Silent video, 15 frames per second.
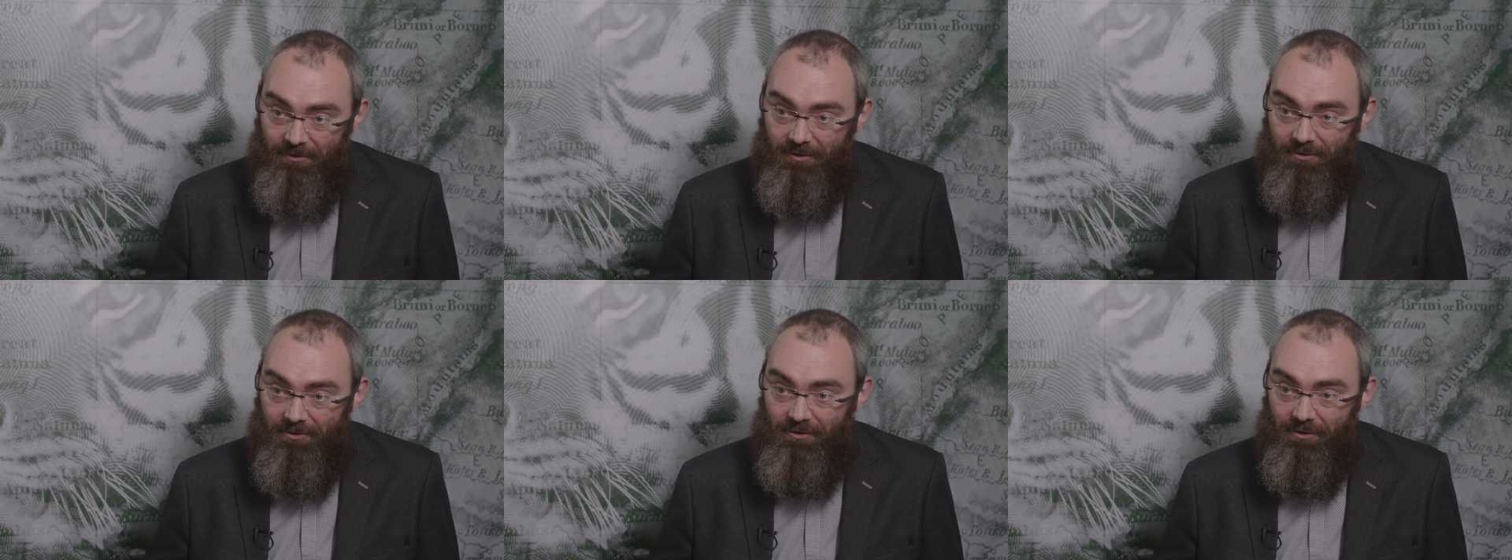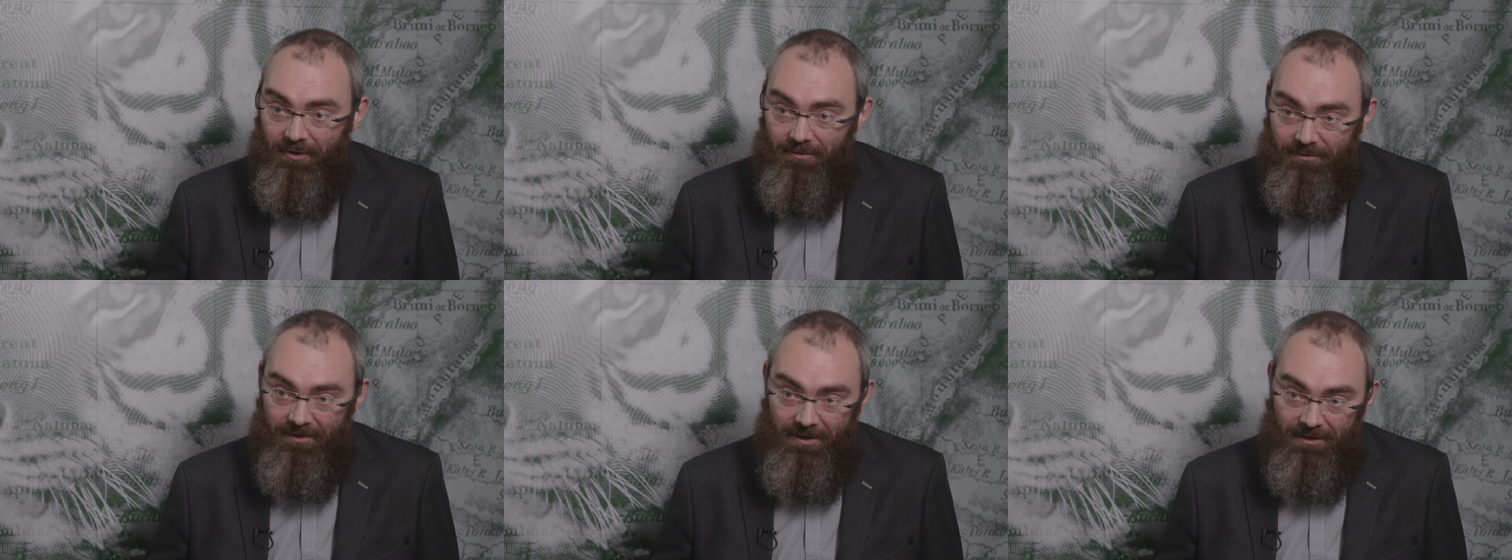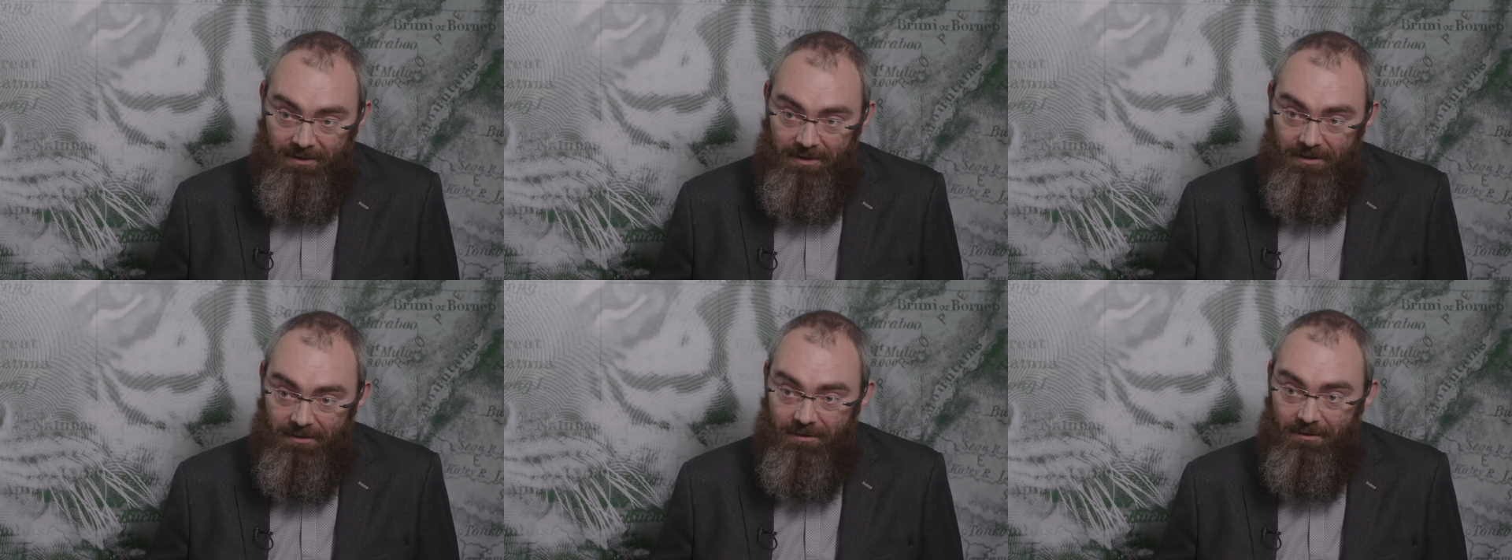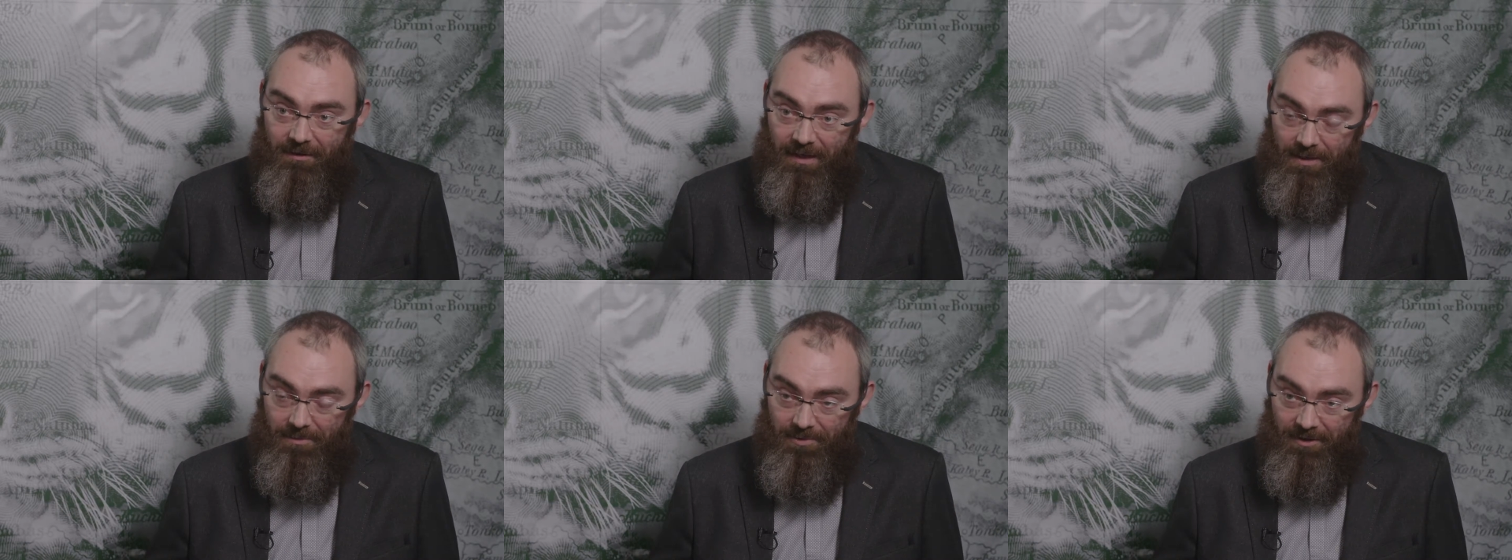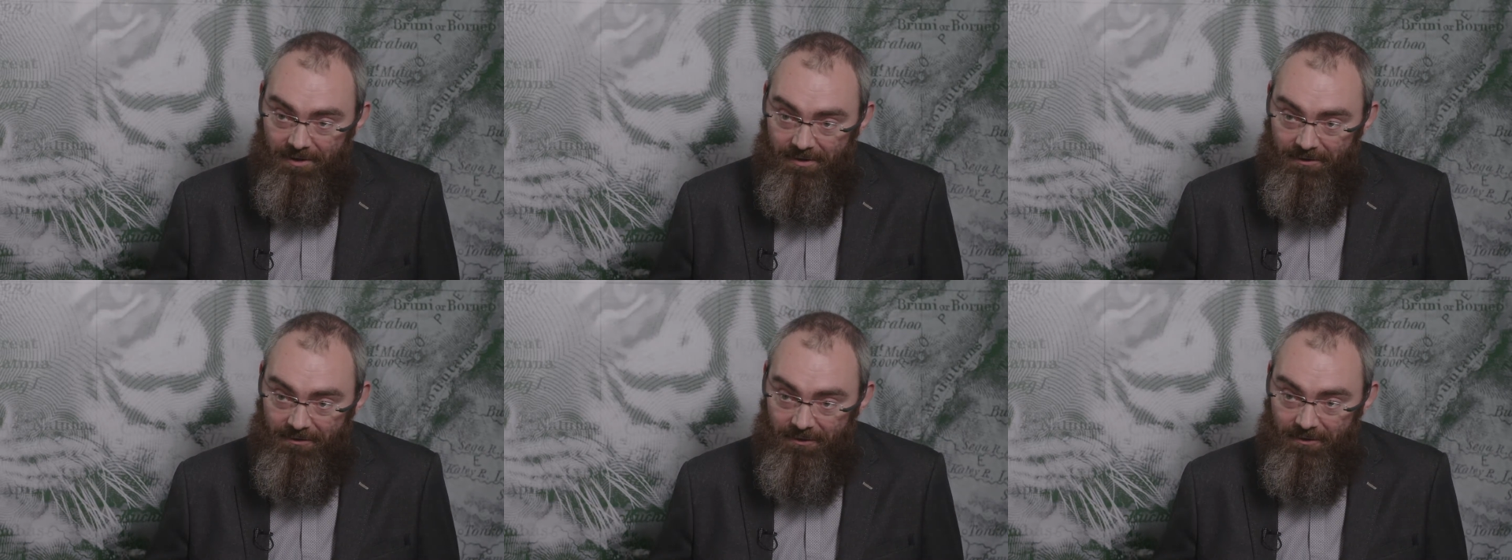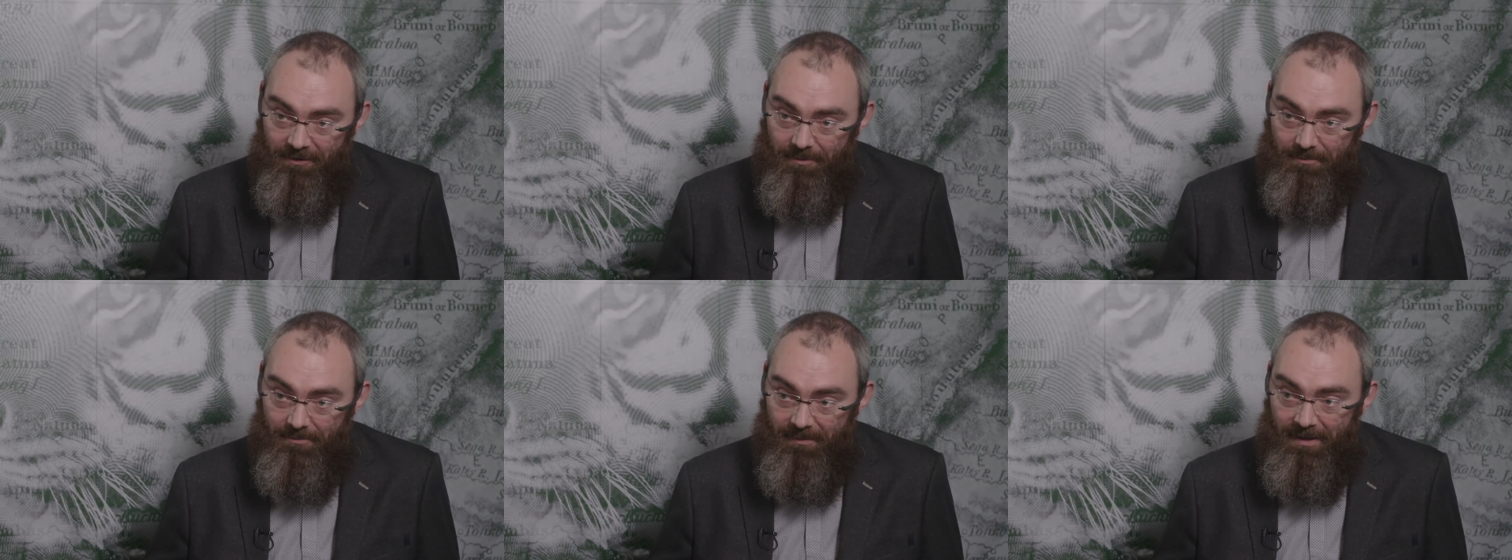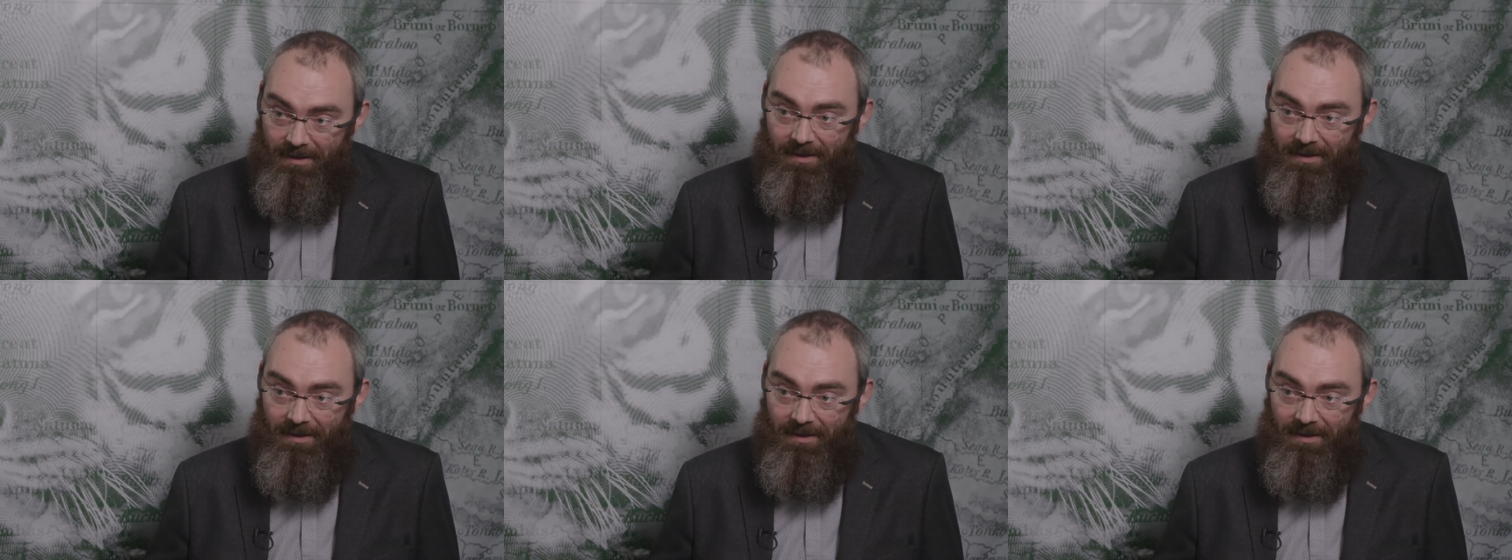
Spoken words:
such as our VLE and our library system,